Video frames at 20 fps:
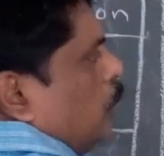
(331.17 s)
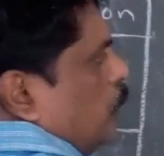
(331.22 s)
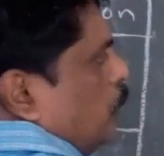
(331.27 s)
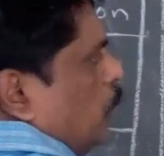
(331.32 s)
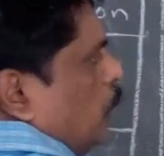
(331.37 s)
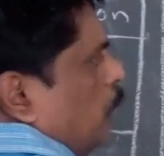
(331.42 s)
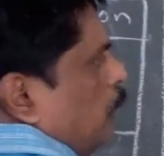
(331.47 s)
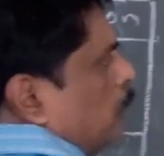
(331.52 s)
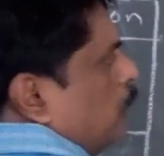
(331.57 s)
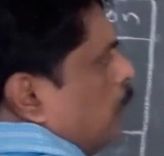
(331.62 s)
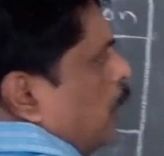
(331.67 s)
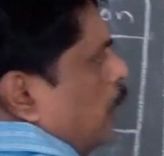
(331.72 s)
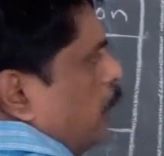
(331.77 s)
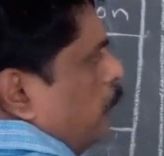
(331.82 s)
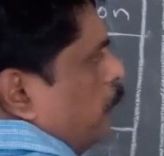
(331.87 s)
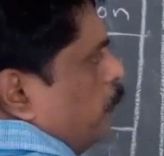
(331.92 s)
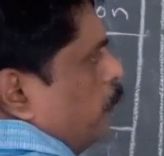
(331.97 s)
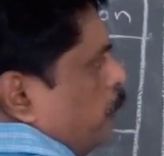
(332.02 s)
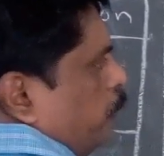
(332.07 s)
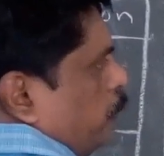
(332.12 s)
So
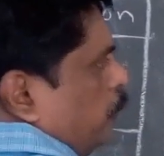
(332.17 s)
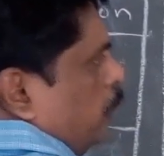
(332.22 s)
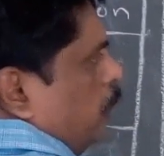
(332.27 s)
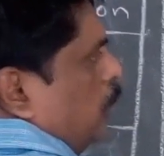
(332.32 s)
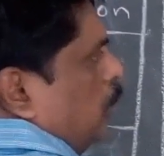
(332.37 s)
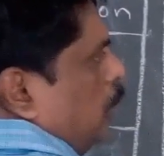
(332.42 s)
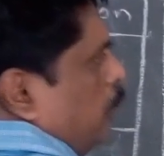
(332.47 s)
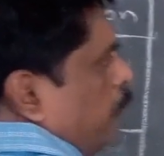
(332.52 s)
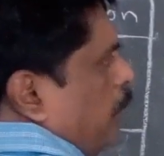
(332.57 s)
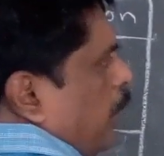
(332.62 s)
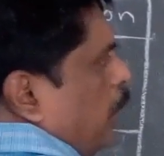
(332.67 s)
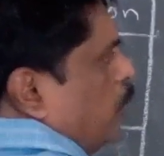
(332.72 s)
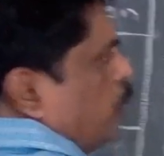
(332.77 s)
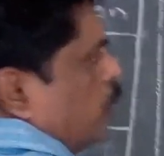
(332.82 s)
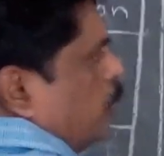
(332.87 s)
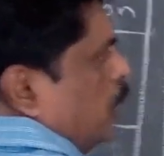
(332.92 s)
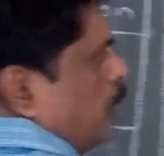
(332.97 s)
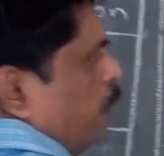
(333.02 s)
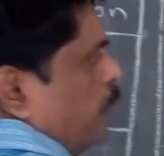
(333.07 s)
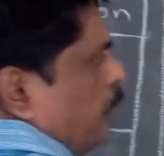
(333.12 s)
the
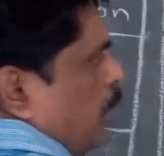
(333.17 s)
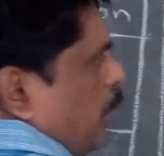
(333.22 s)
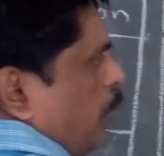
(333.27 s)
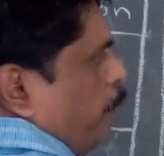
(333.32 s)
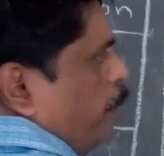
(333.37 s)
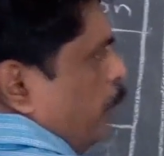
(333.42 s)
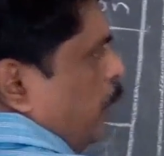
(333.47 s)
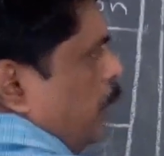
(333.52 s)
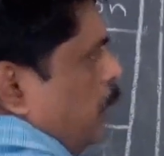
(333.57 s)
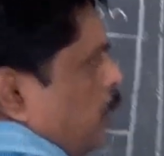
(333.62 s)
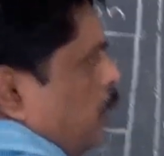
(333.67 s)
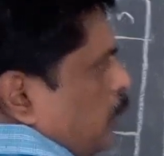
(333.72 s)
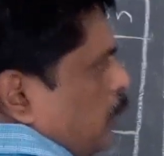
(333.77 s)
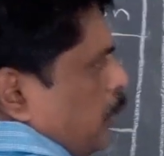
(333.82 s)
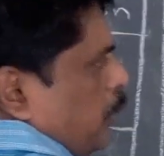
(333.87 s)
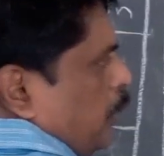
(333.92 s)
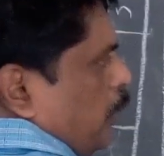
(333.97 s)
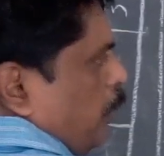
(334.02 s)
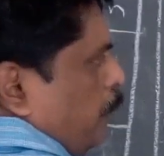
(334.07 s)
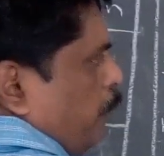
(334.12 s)
values of A plus
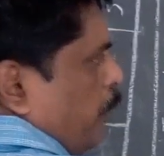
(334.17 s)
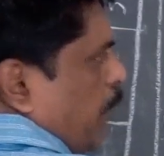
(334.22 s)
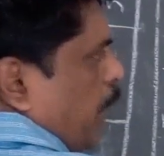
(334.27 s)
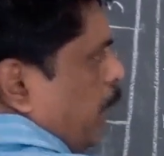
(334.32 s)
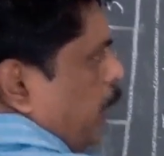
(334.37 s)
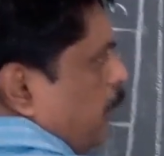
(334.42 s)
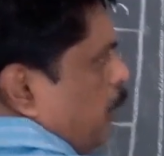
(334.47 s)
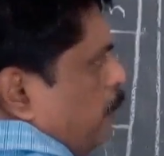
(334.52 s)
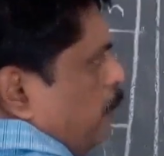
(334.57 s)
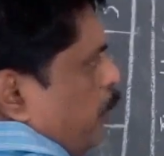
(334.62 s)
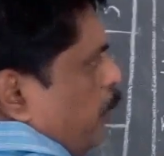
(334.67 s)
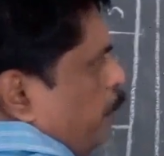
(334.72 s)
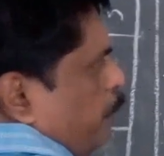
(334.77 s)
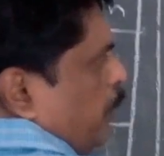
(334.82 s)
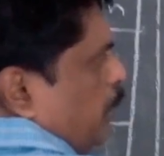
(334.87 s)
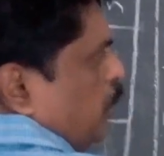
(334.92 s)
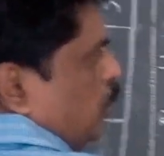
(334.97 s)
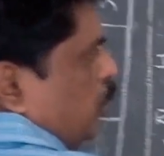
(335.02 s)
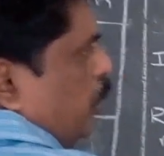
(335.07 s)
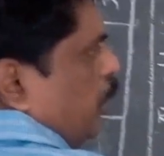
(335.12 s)
in bracket B
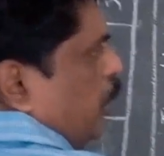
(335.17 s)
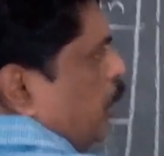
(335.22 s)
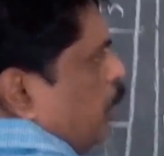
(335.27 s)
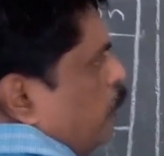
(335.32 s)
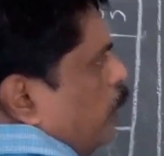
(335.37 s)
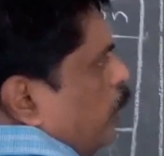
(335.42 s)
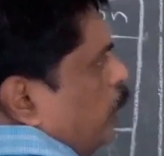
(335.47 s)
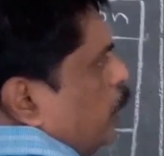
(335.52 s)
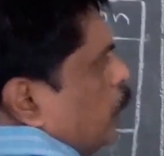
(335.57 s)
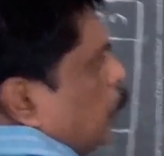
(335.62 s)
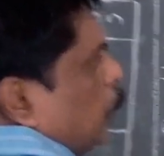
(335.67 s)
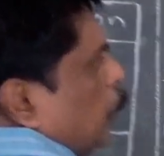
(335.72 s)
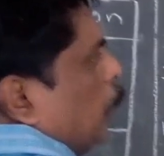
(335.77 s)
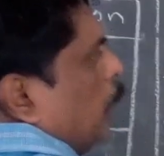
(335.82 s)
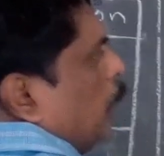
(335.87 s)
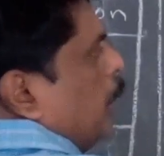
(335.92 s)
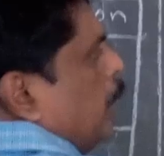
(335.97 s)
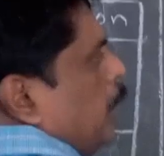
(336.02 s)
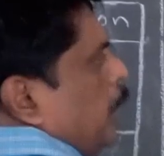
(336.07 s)
plus C equal to